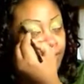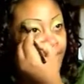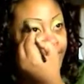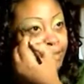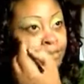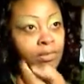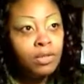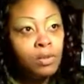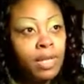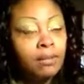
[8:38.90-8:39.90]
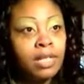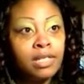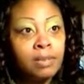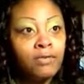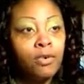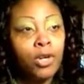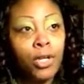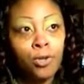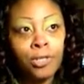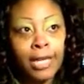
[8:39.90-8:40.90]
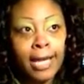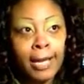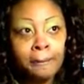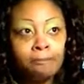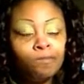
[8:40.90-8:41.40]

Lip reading: like 20 minutes before a nurse came.